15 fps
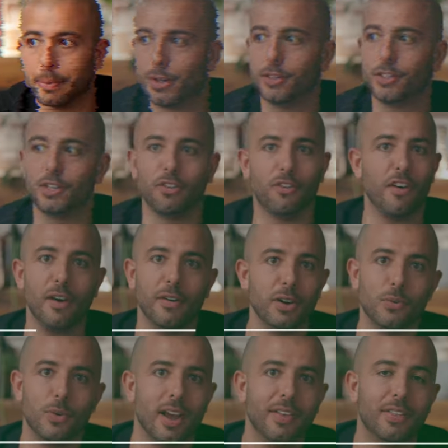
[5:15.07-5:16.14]
Because it's very
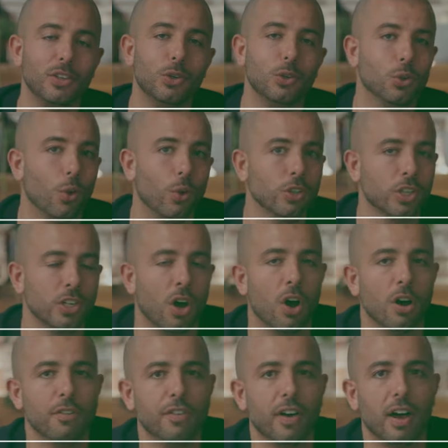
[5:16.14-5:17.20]
rare that you launch an
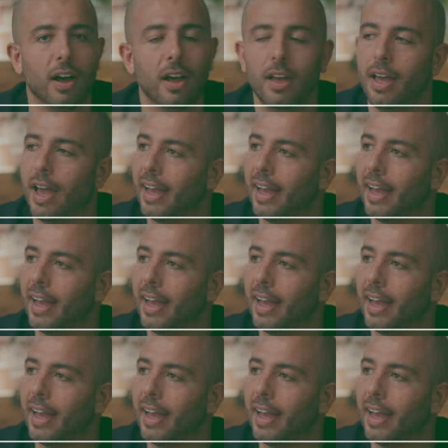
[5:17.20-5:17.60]
offer